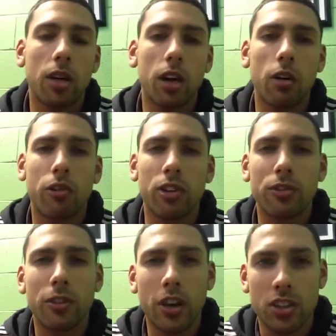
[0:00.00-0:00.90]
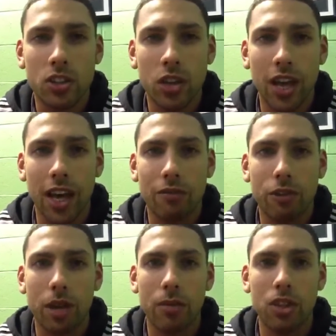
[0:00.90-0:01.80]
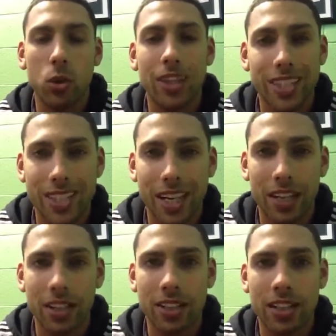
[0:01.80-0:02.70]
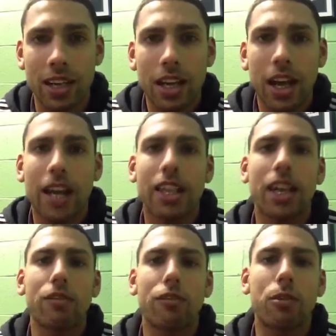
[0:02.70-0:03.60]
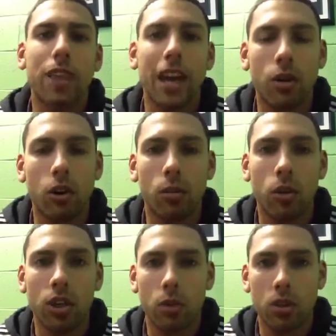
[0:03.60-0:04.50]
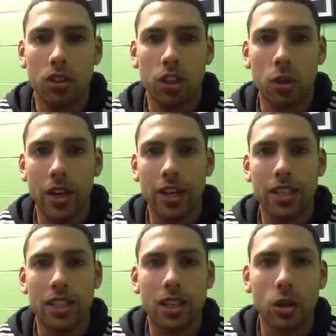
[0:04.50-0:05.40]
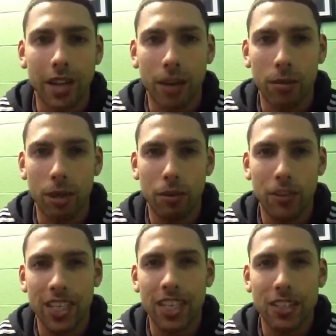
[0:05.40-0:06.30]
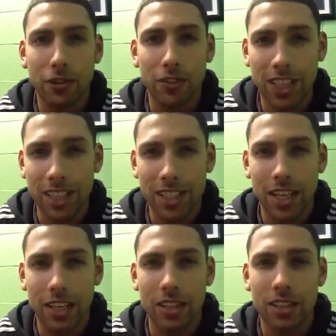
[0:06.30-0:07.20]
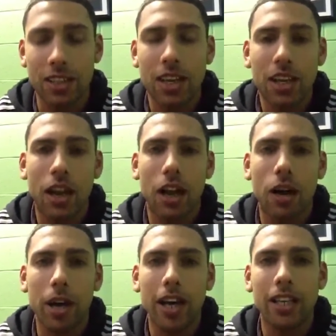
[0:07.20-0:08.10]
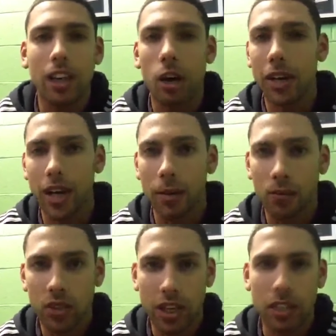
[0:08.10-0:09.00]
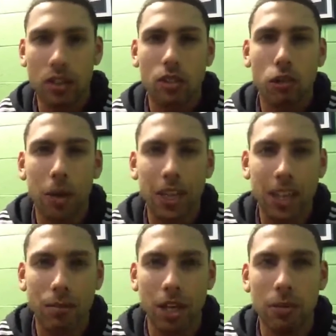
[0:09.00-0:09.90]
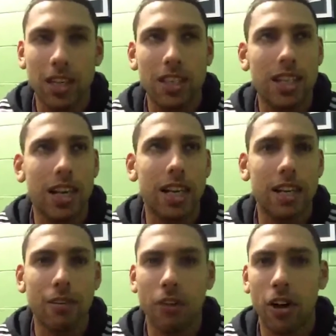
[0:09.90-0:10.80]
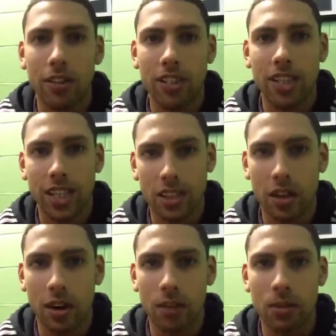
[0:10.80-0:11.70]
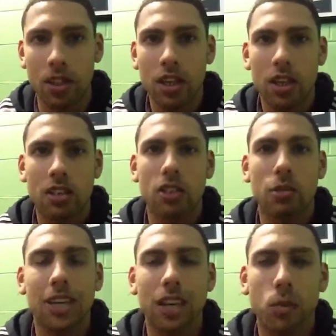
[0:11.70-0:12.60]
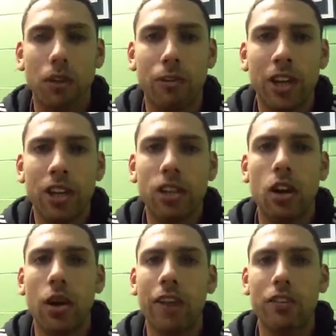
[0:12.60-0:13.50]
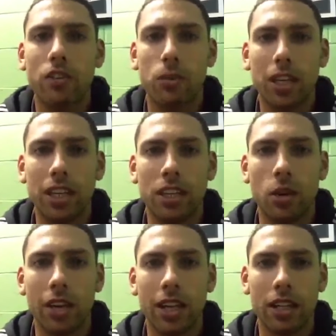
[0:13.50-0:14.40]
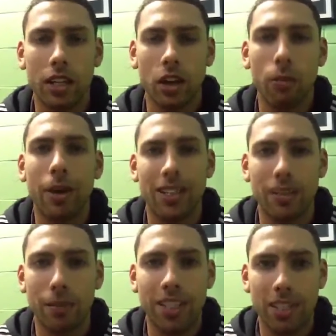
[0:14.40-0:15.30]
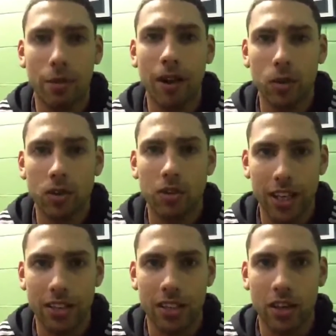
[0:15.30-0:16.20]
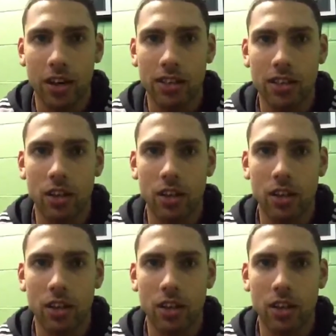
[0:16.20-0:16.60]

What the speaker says: Go for as fast as you can for maybe 20 seconds, and then from there on what you want to do is slow down maybe for 10 to 15 seconds and then go again. And you could repeat that maybe, say, 5 to 10 times. So to begin with, you don't have to be doing, you know, massive amounts of exercise.